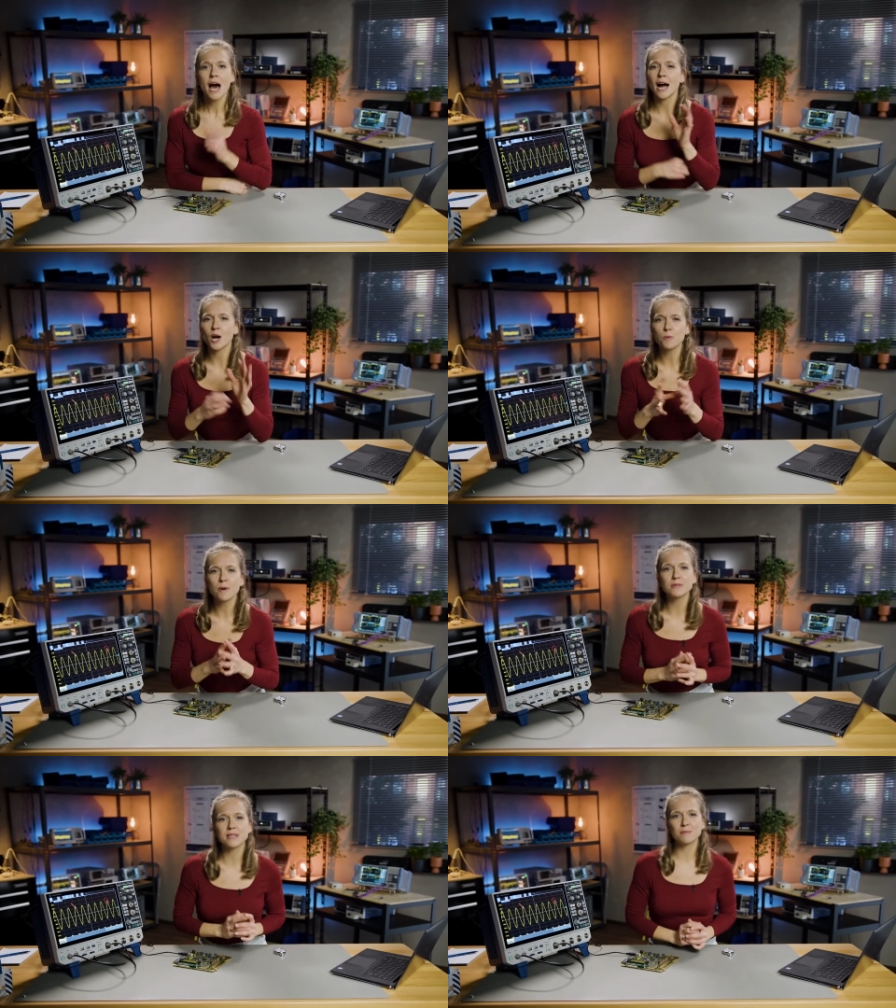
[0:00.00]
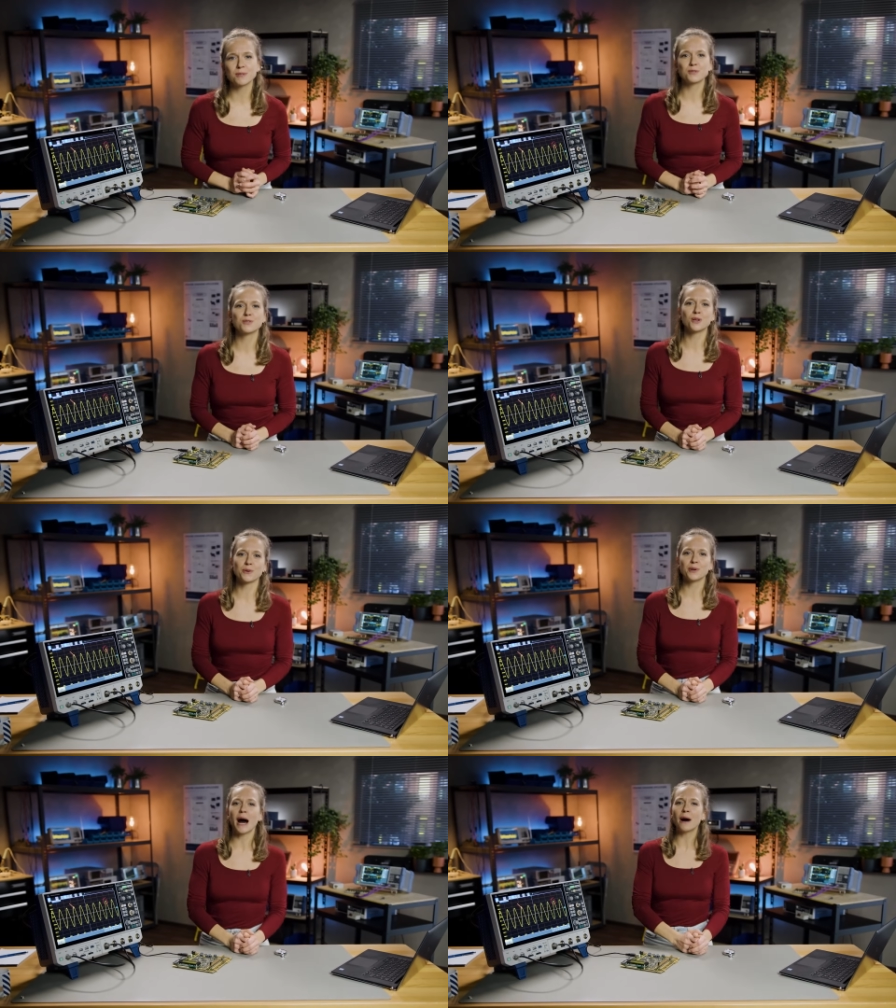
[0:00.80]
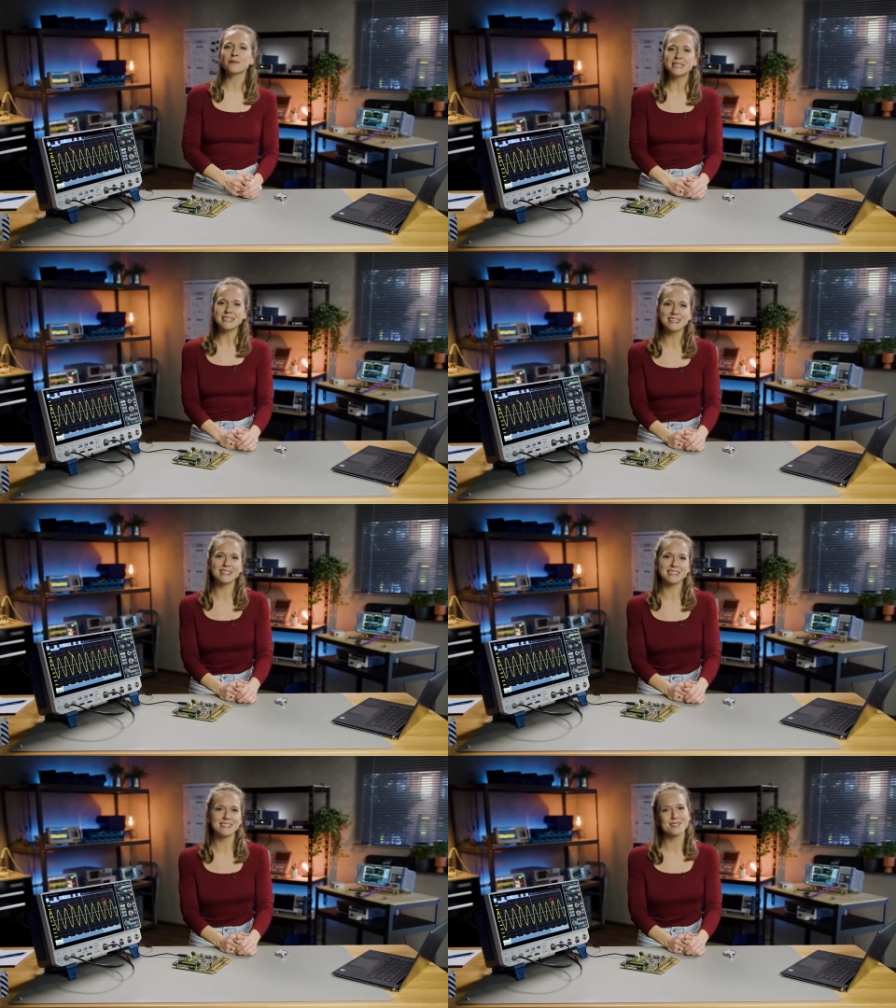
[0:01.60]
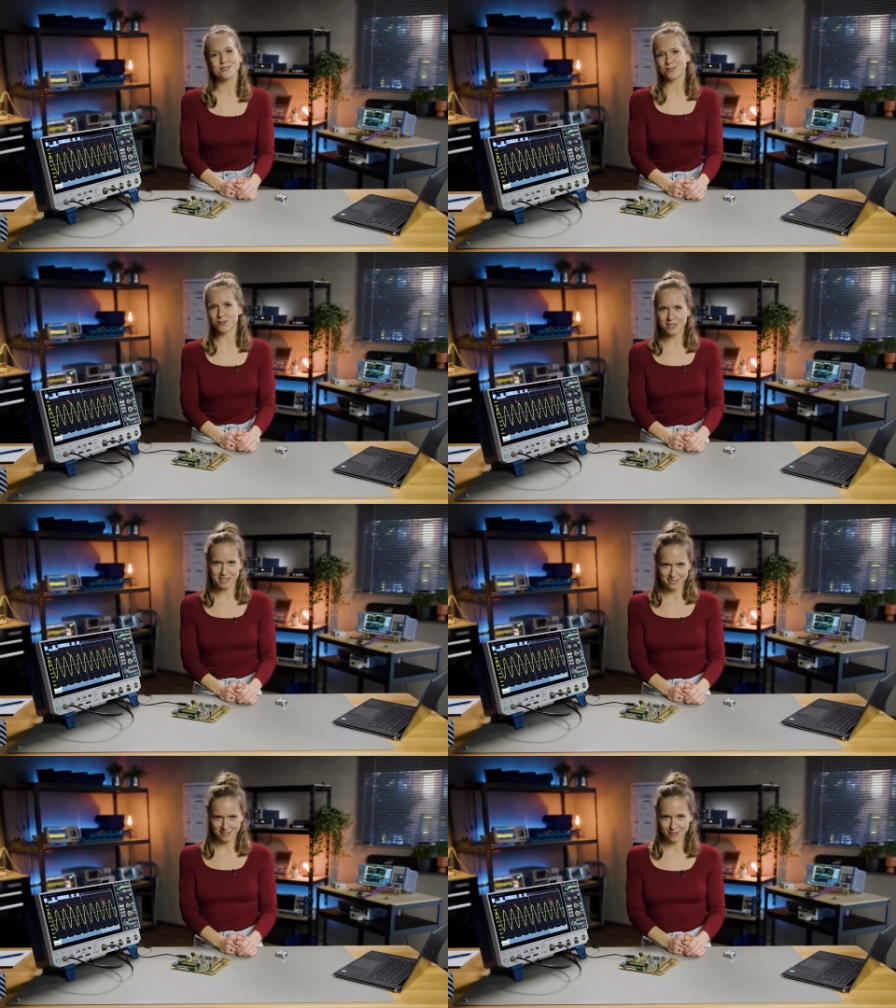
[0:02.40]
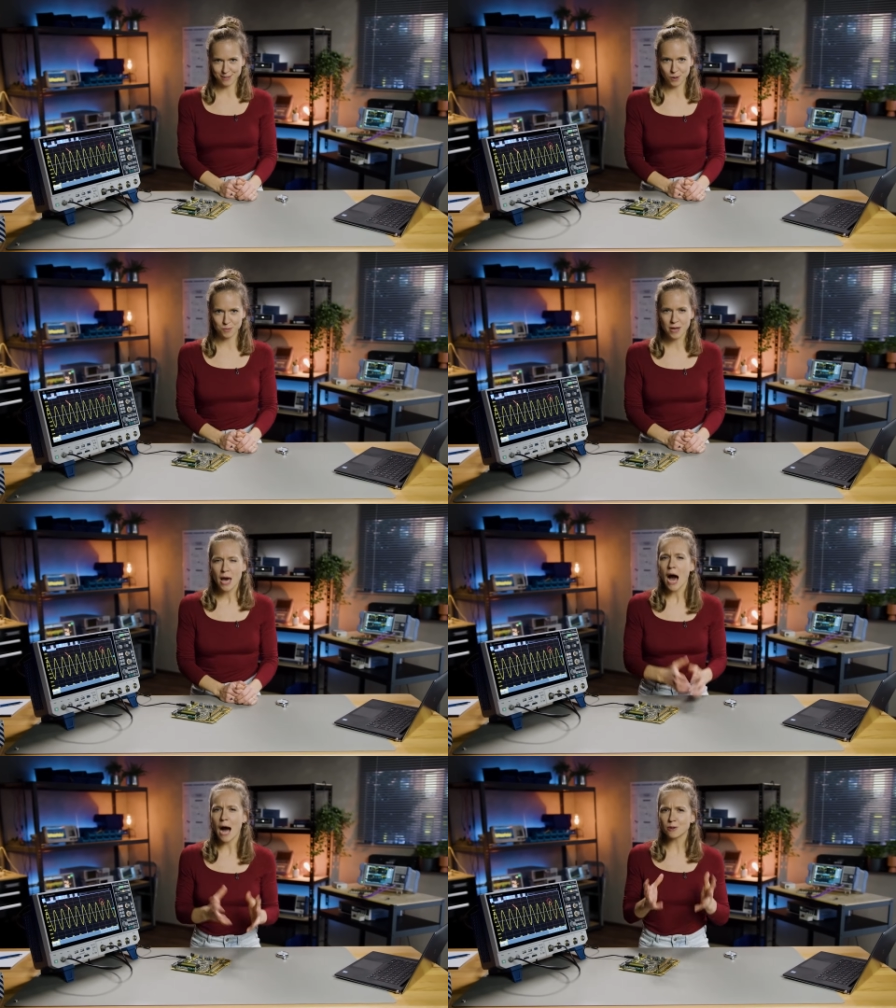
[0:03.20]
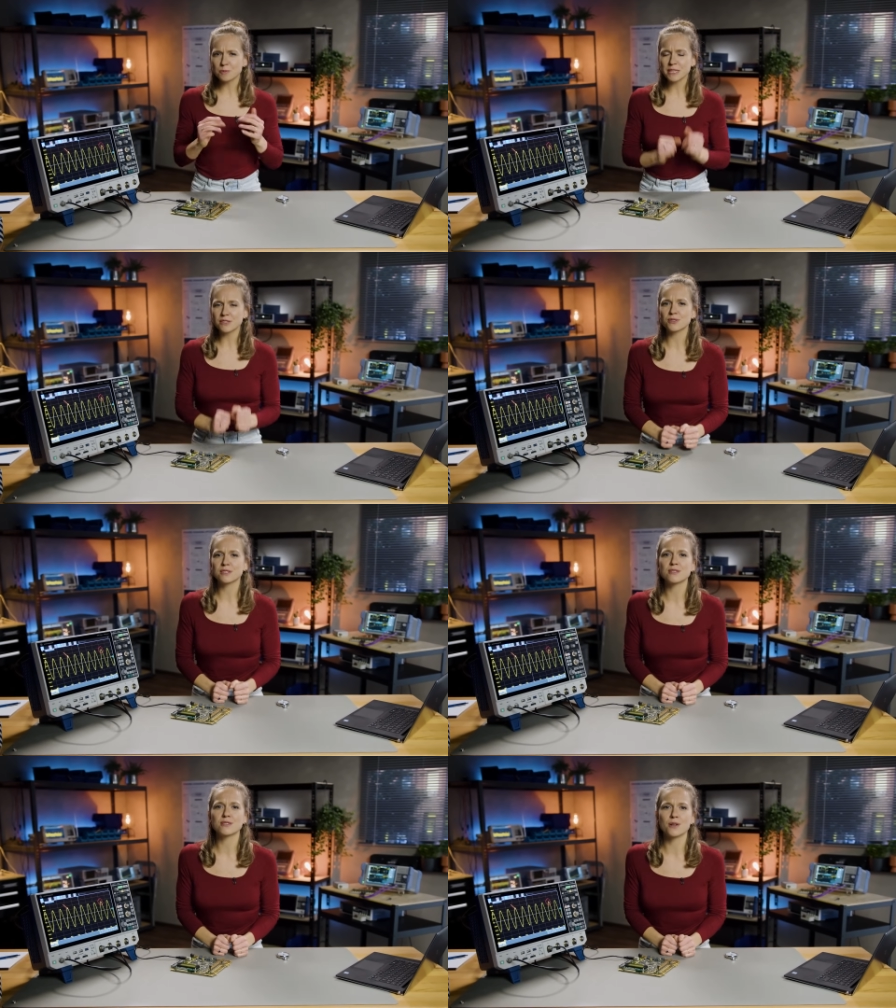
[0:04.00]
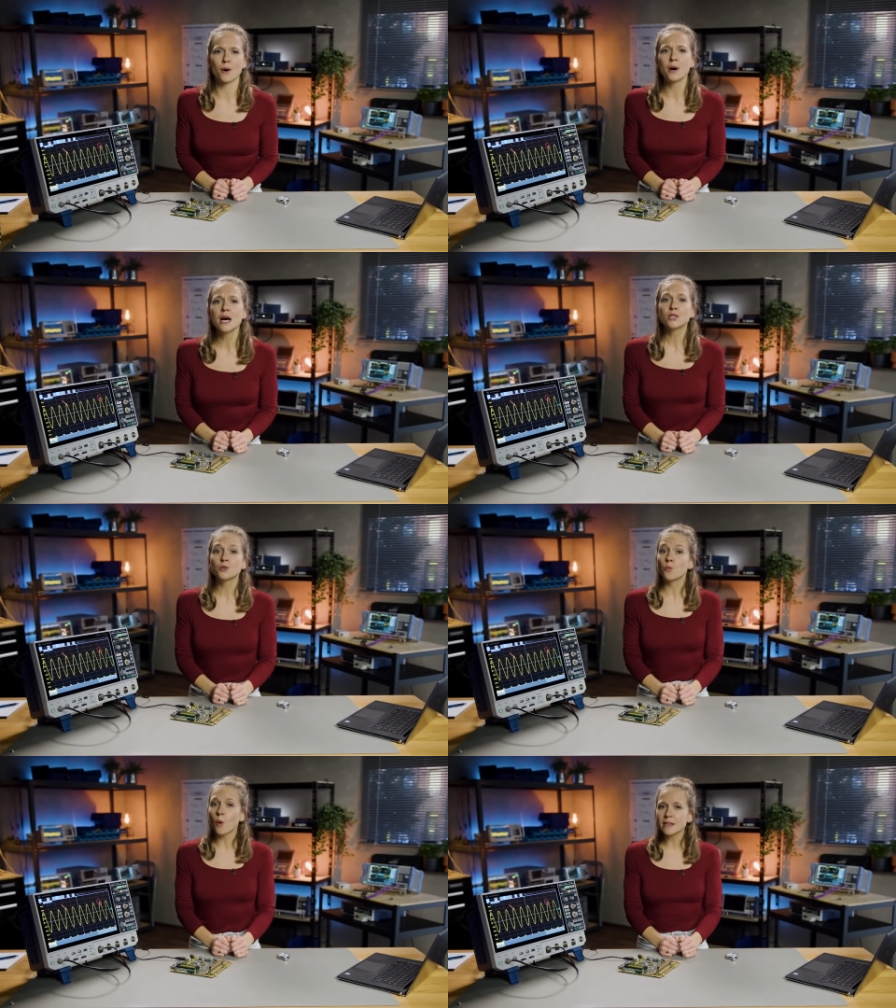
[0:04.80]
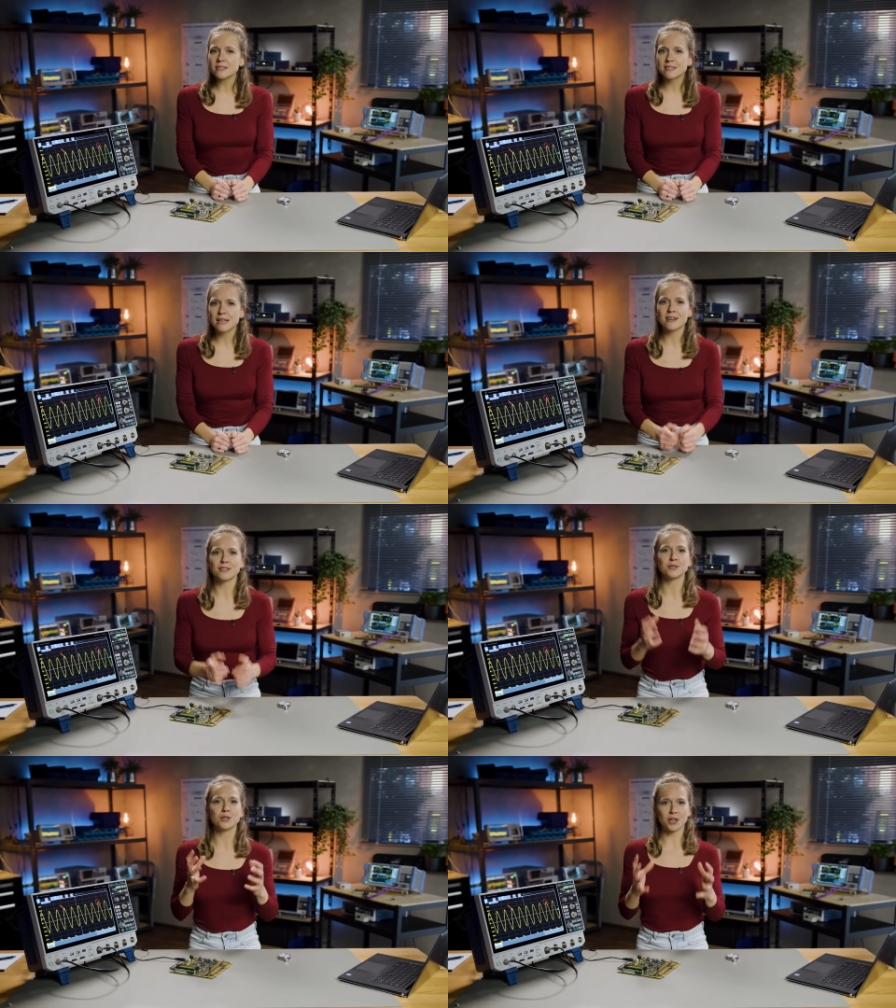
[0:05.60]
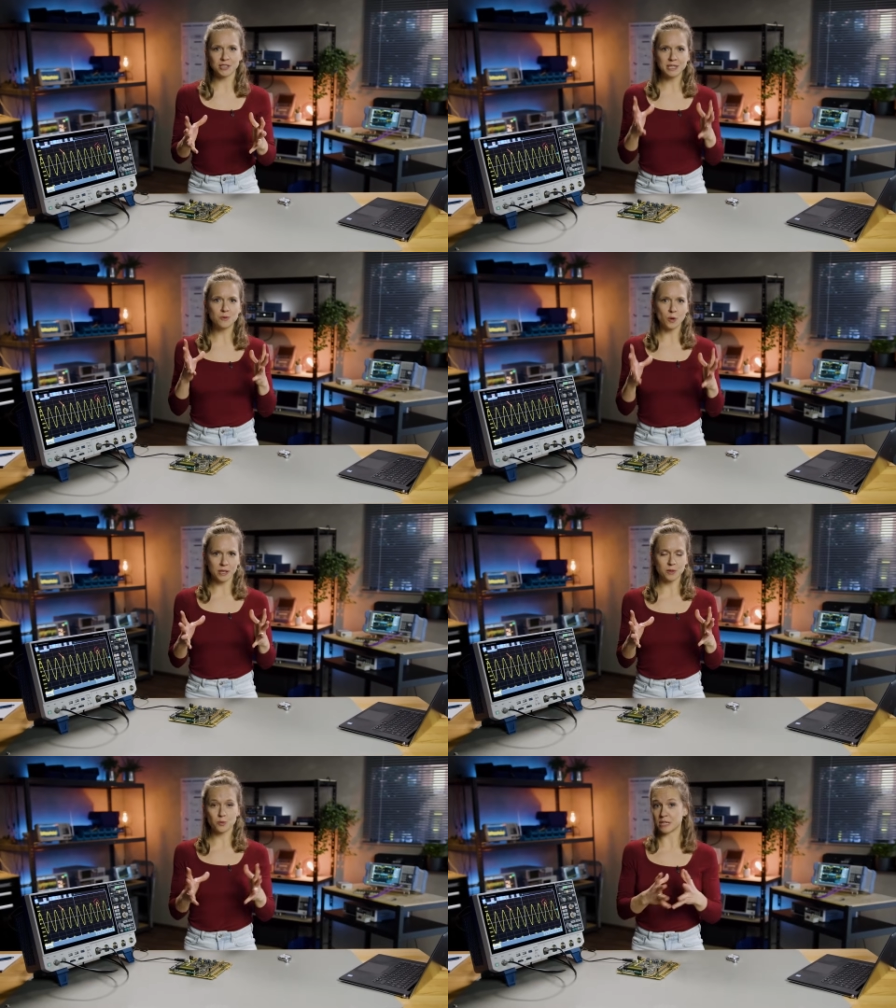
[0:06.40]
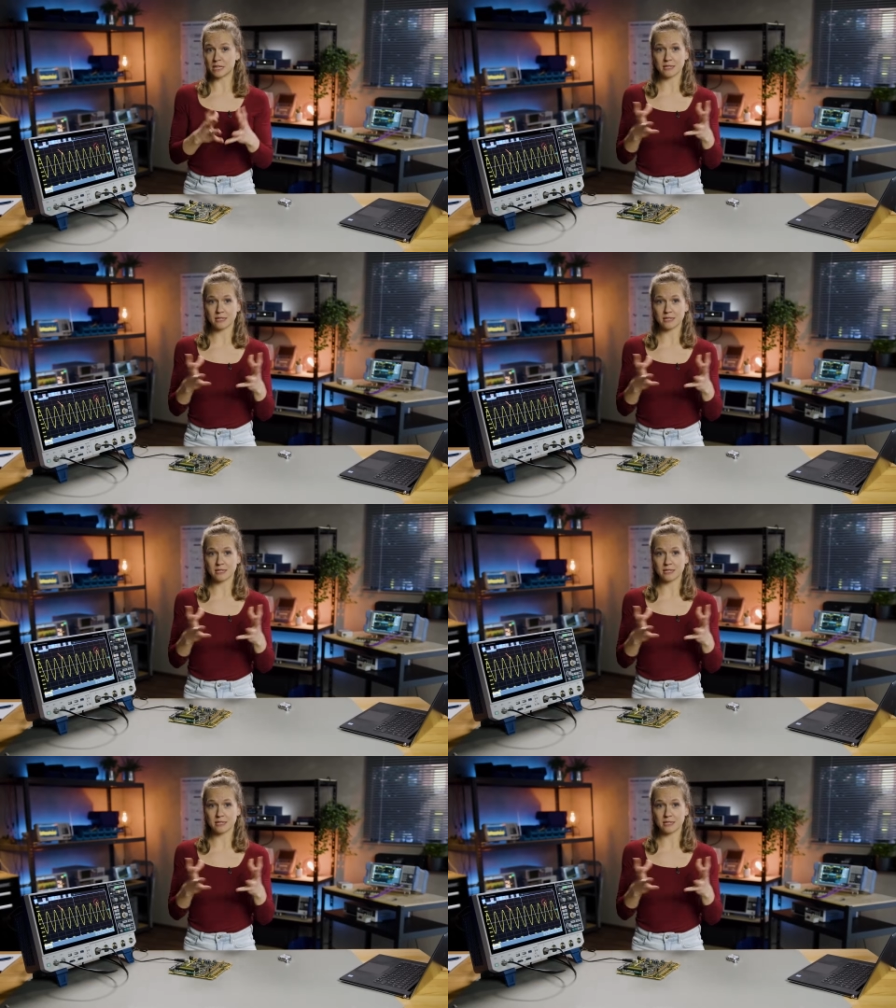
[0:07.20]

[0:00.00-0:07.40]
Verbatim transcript: I hope I was able to show you how easy it is to use an oscilloscope. I would be interested to know, to what extent are you currently working with an